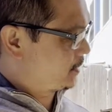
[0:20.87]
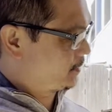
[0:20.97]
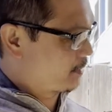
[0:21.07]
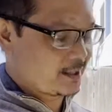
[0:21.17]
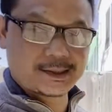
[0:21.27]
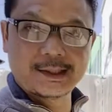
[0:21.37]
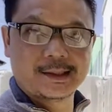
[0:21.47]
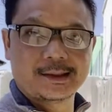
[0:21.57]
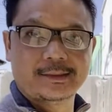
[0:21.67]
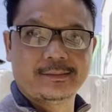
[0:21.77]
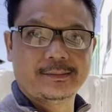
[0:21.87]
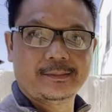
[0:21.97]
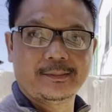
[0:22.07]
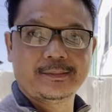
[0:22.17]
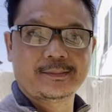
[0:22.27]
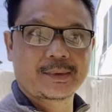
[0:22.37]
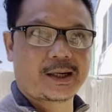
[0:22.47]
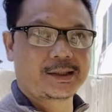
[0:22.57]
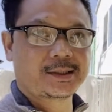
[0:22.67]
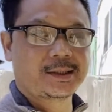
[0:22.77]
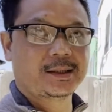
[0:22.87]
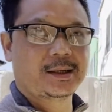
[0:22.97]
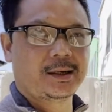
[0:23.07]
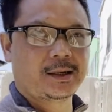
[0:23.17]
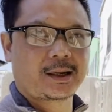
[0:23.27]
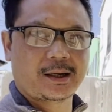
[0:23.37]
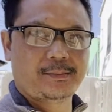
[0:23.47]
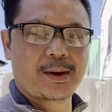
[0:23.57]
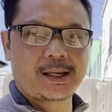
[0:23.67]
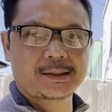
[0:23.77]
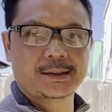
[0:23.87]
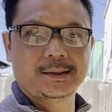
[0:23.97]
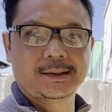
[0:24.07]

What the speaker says: back seat, car seat, car back seat.